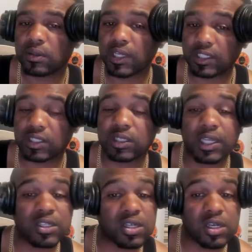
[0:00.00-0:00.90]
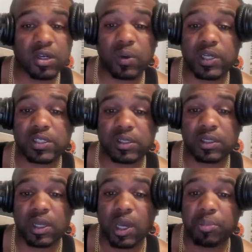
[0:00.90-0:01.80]
That's a good question.
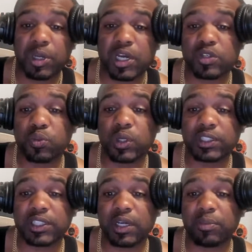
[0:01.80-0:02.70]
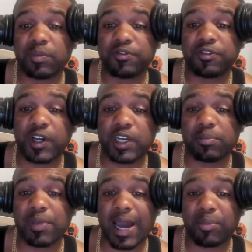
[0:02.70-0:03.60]
Because once they're
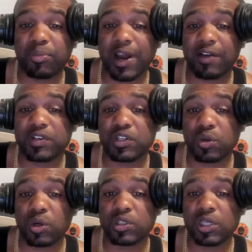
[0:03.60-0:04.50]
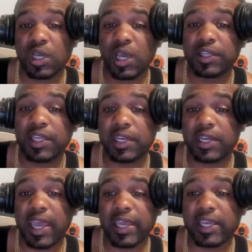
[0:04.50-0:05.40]
funded by a private source,
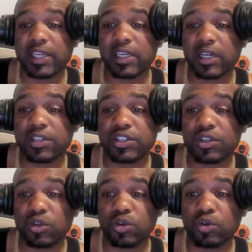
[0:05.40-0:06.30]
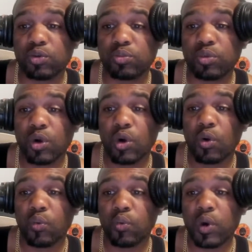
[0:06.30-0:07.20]
then they can assume
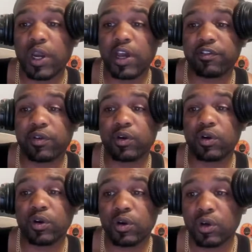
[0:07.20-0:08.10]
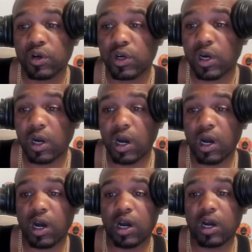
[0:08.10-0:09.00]
whatever
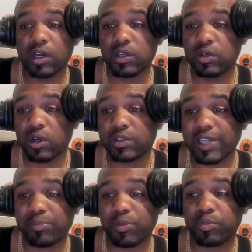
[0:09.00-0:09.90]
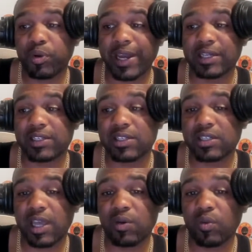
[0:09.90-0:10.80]
type of
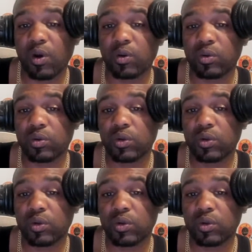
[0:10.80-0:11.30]
practices they want,